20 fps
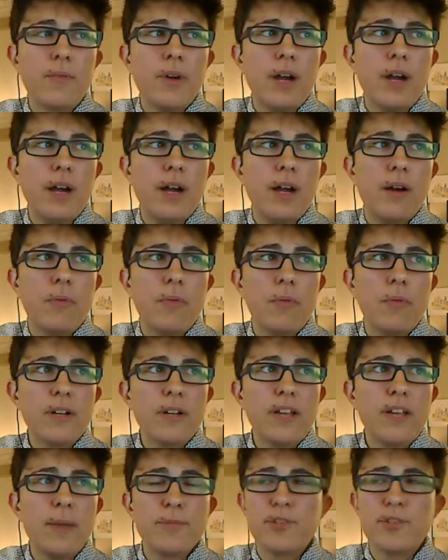
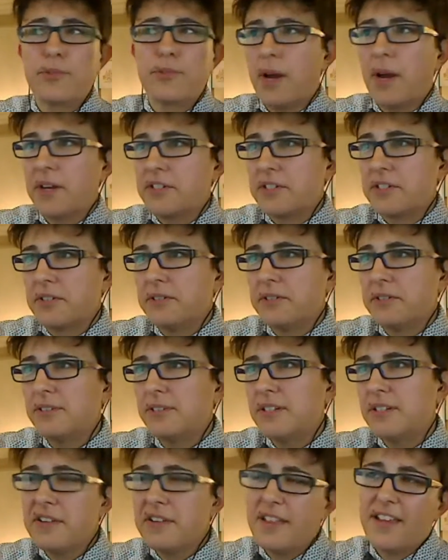WordCamp Toronto
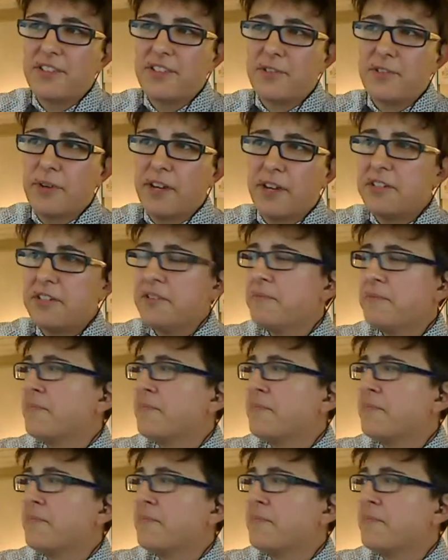because I like Toronto.